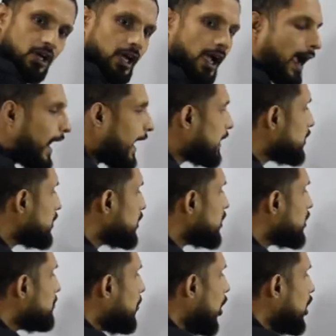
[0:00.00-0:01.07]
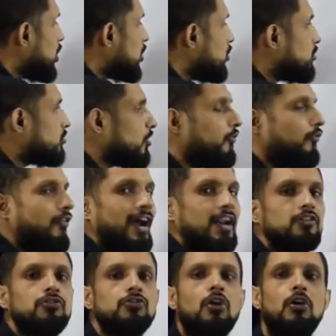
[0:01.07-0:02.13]
and the molecules of
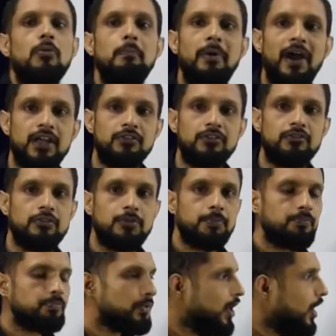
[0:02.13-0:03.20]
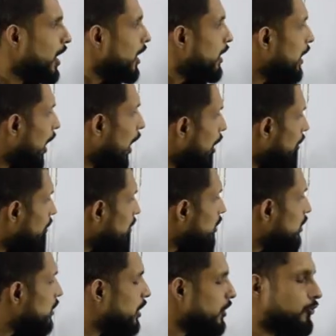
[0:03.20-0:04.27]
adsorbent.
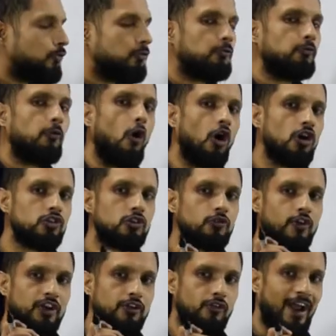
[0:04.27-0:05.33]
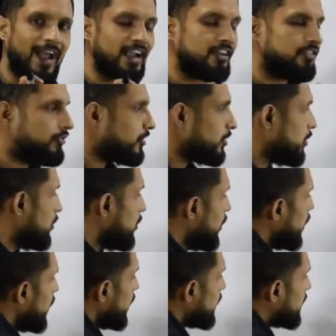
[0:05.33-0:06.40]
Now, this force of attraction,
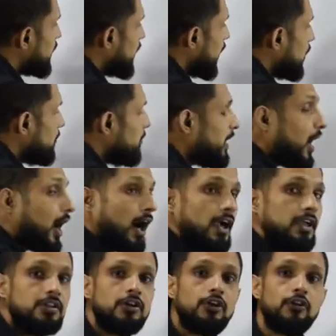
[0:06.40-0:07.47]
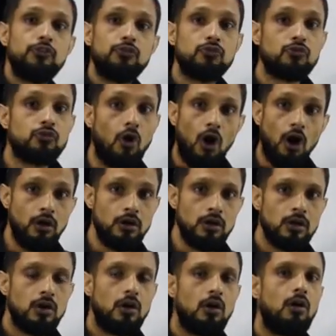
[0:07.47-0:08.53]
it can be either
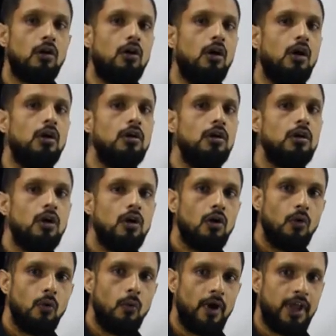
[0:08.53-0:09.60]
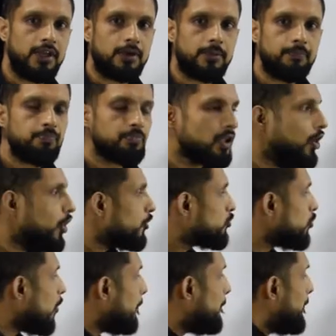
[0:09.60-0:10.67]
strong or weak.
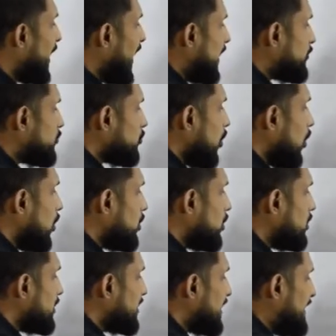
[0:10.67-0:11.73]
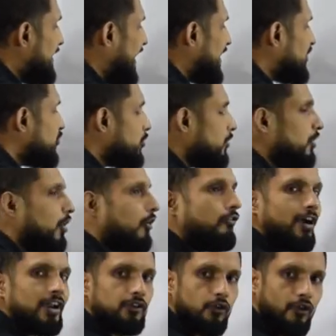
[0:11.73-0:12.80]
So based on the nature of
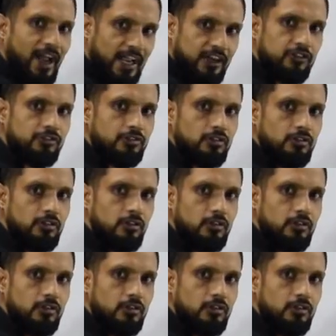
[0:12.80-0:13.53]
attraction